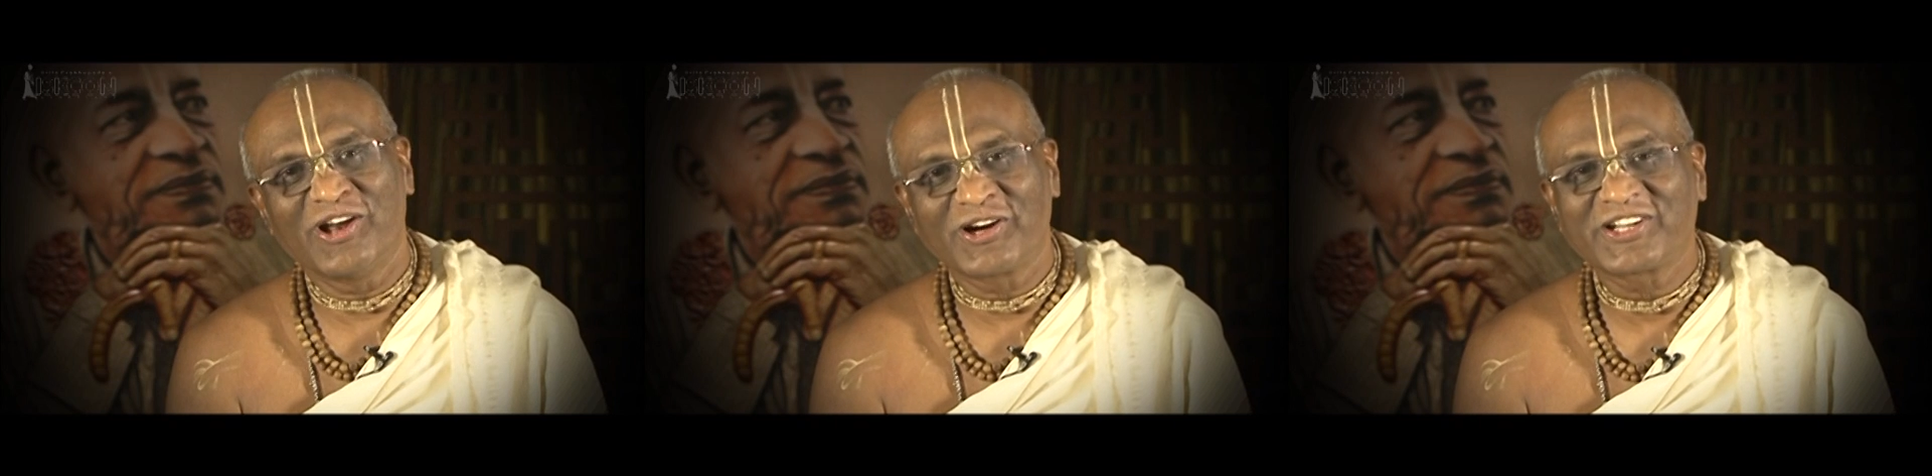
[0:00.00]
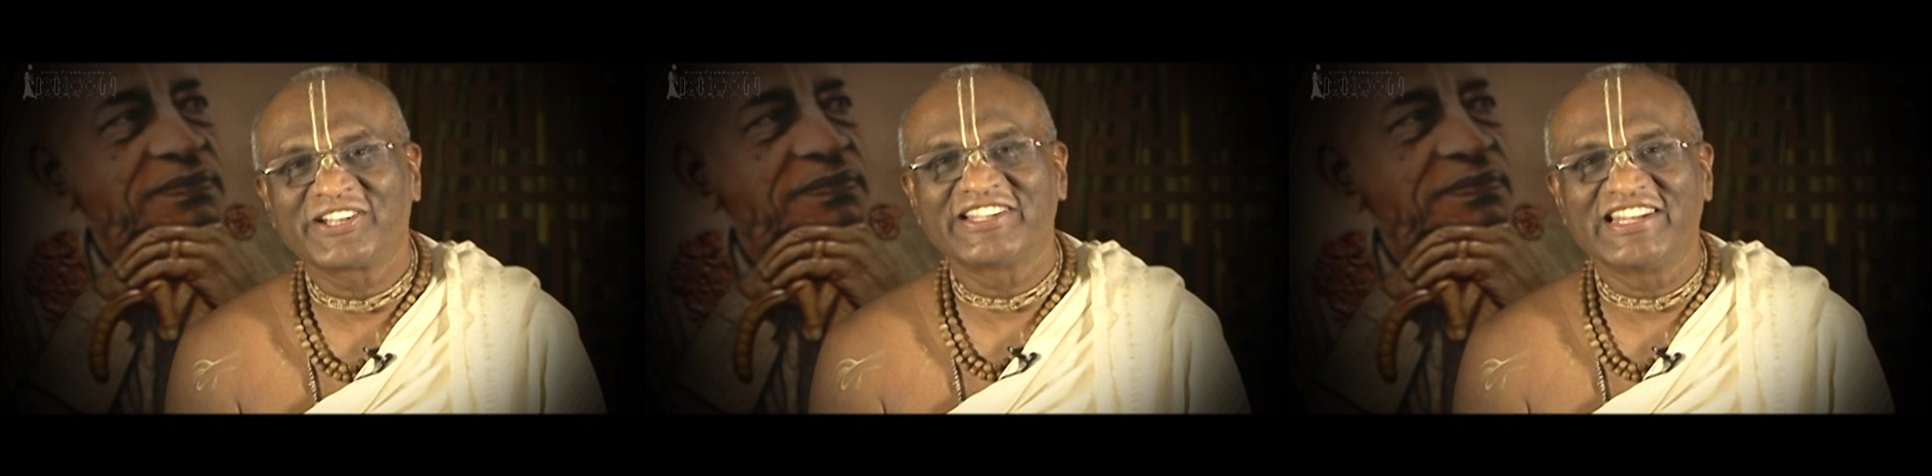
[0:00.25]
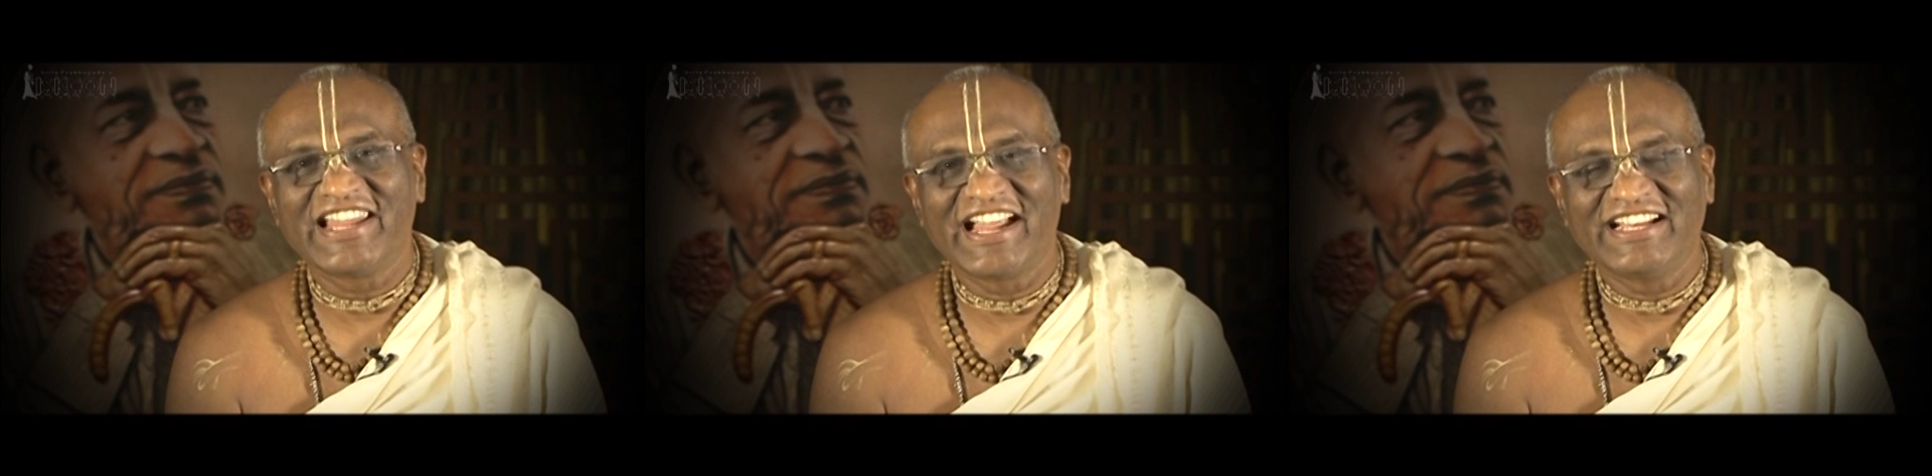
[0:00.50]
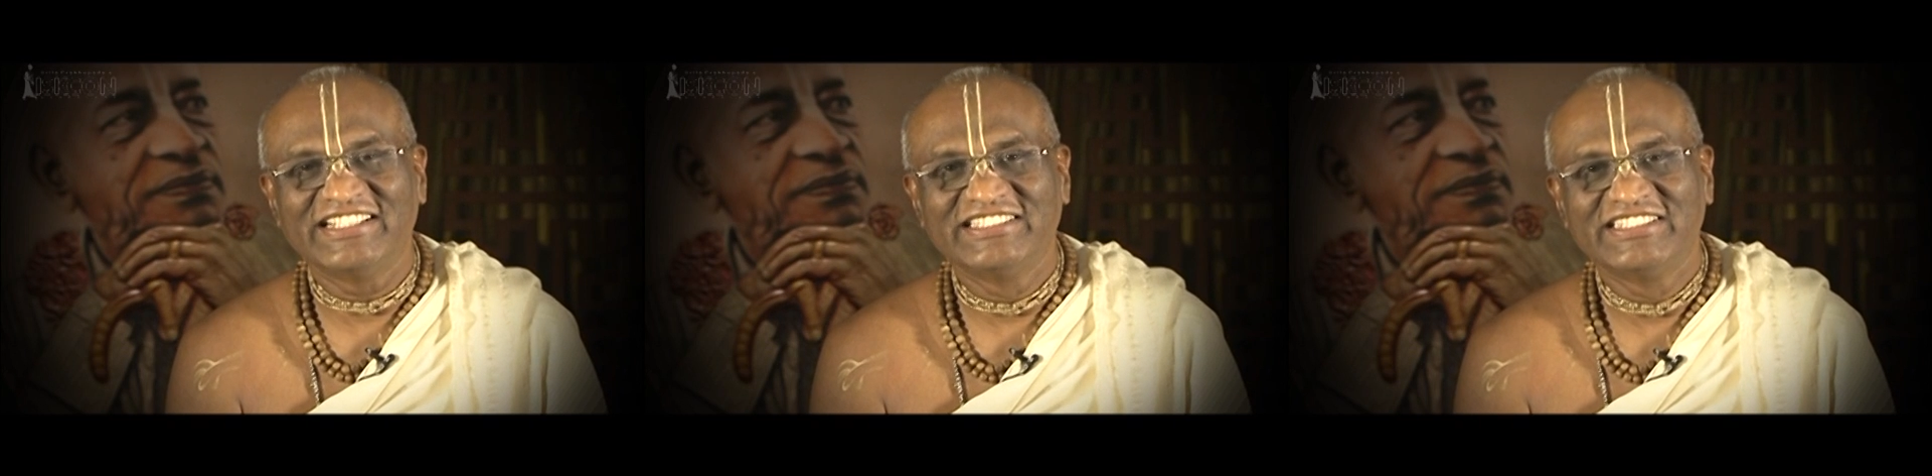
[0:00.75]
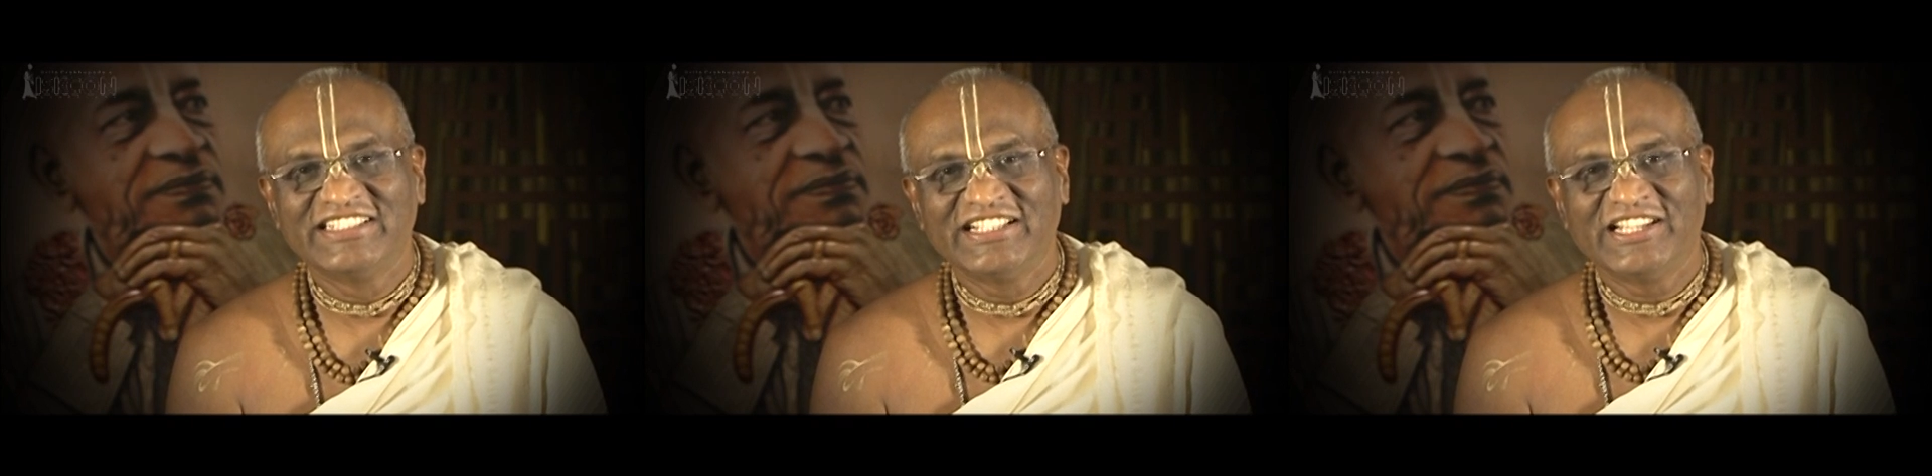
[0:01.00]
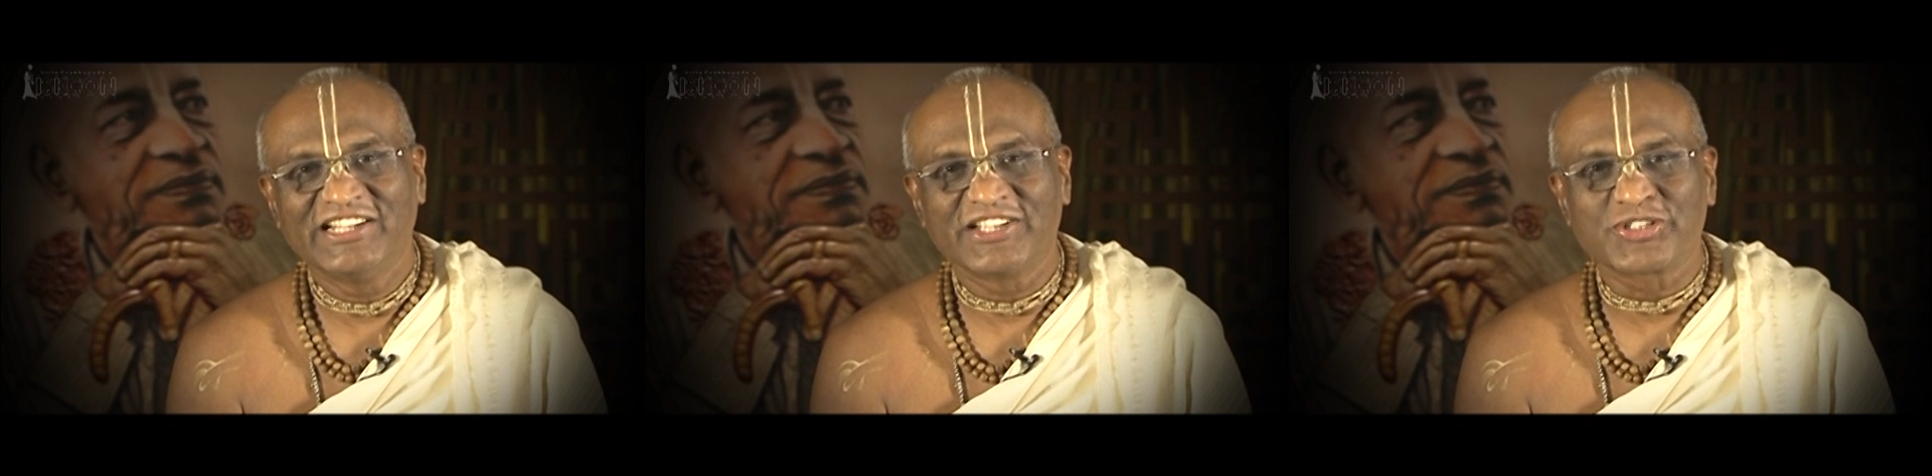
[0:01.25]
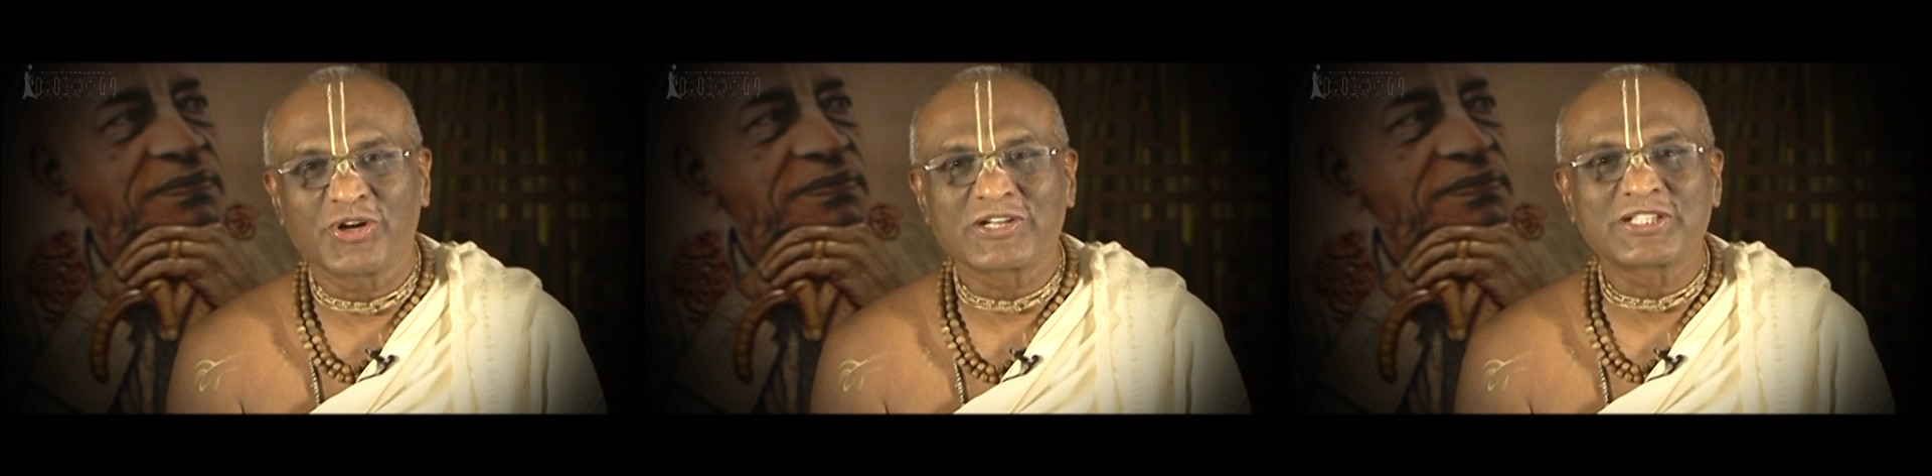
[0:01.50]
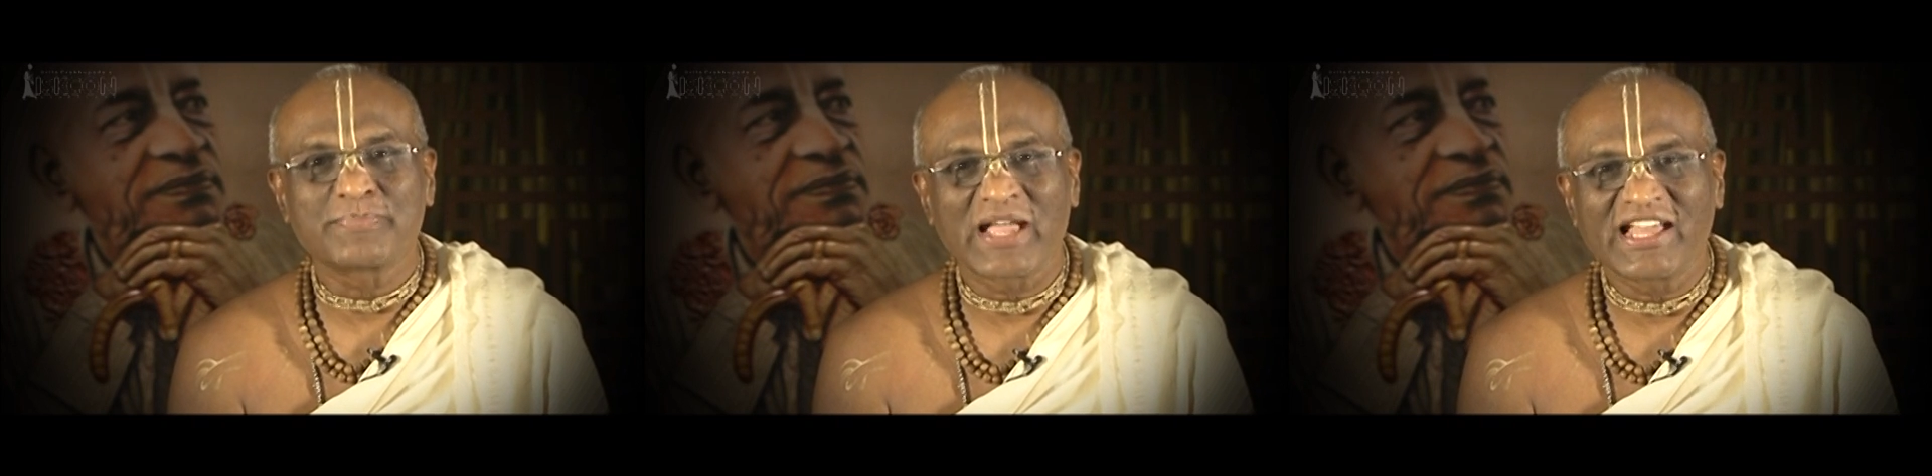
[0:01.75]
allotted this land in a short
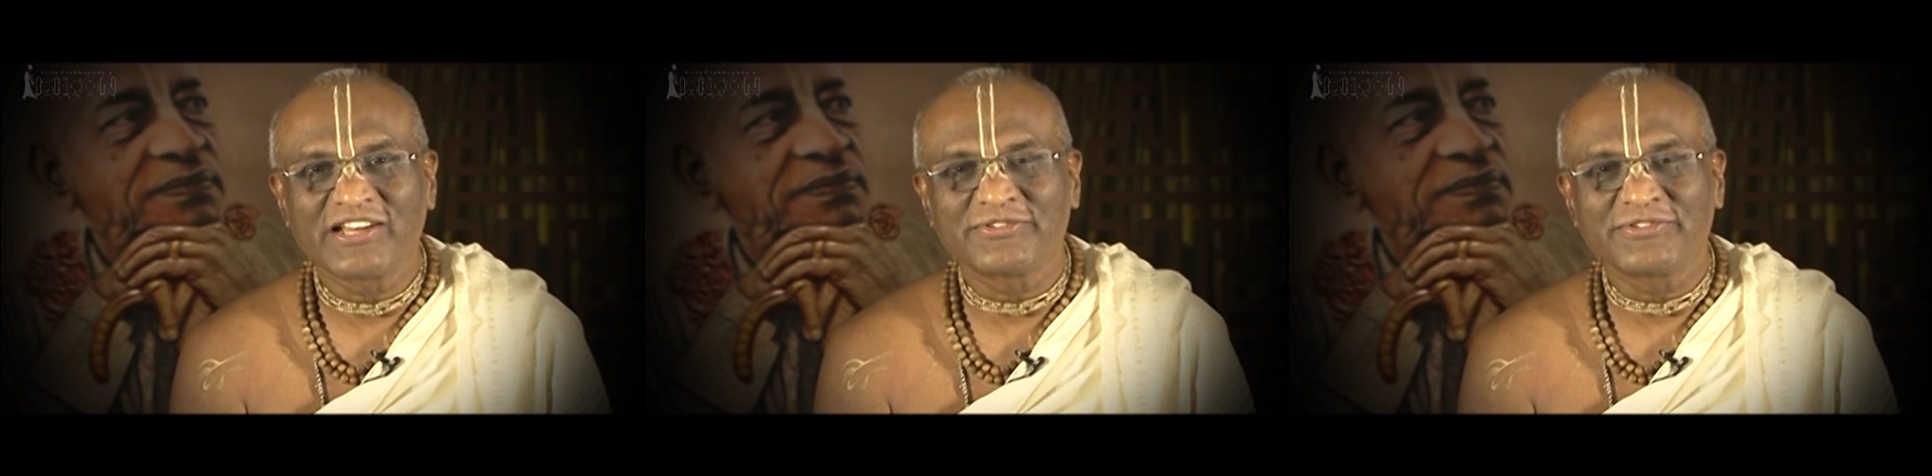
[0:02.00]
span